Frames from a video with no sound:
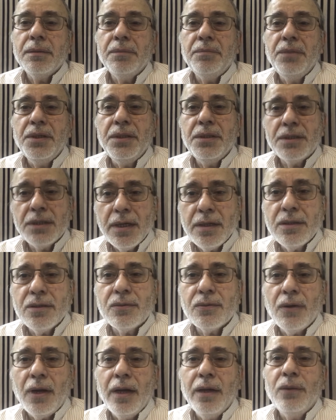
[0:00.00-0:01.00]
be
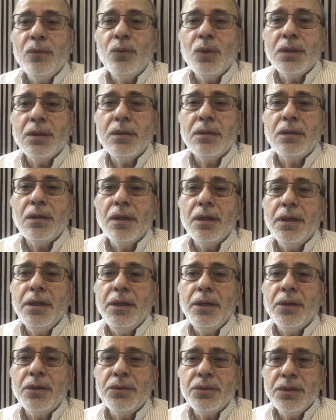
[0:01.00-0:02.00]
satisfied what
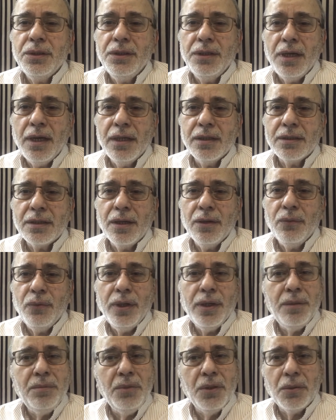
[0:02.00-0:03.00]
he or she has
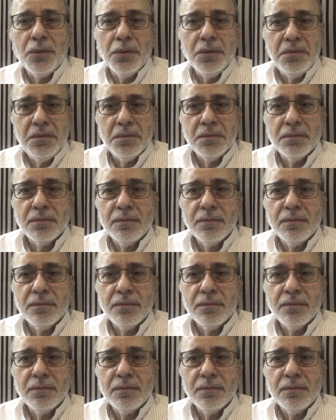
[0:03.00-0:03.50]
conveyed, because